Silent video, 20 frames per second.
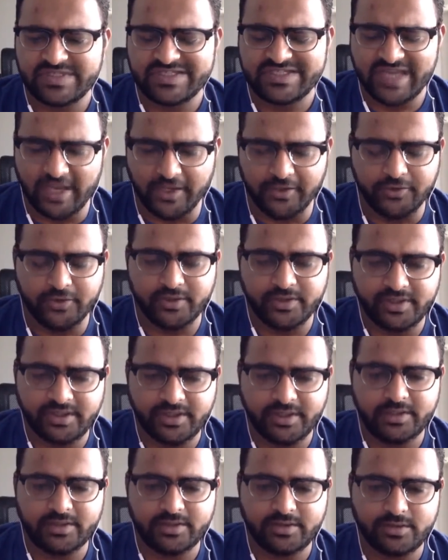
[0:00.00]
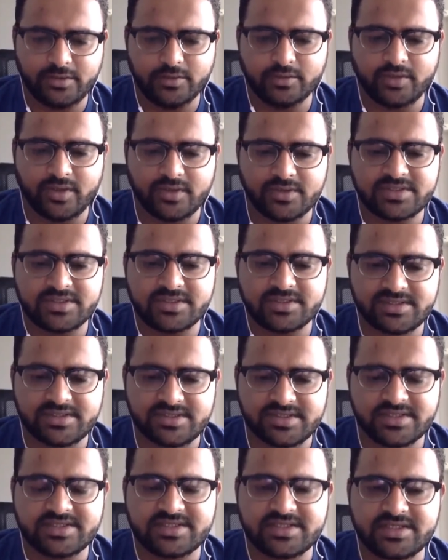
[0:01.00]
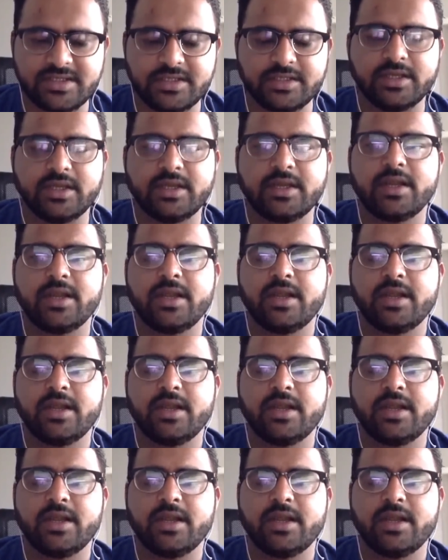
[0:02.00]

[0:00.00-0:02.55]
January 2016.